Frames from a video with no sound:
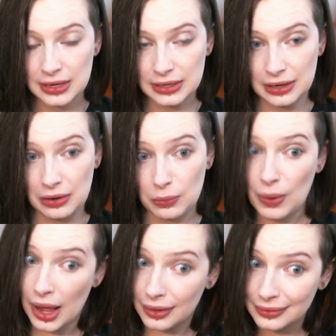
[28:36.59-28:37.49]

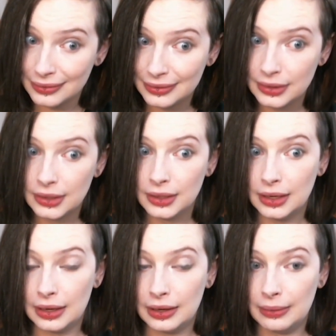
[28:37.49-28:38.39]

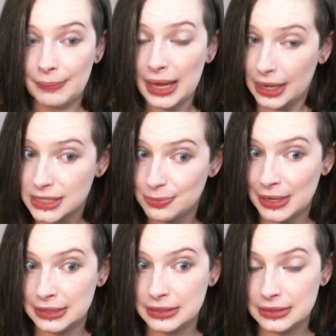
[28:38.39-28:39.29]
my
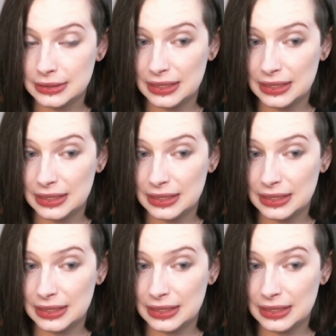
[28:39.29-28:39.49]
husband